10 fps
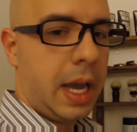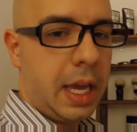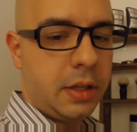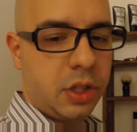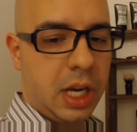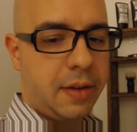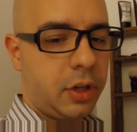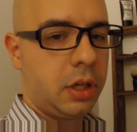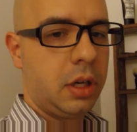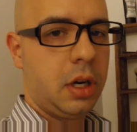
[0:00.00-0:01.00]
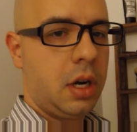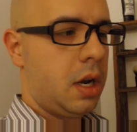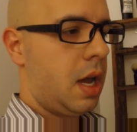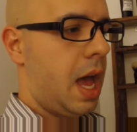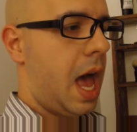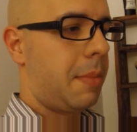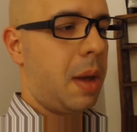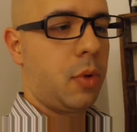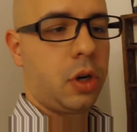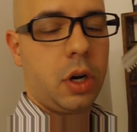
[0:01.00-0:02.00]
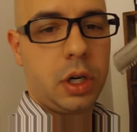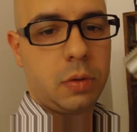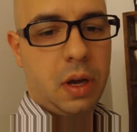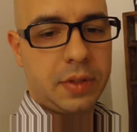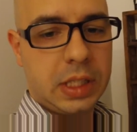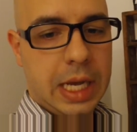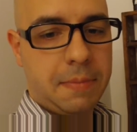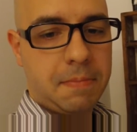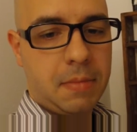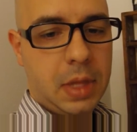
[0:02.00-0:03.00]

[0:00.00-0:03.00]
head shaver, my Merkur 12C,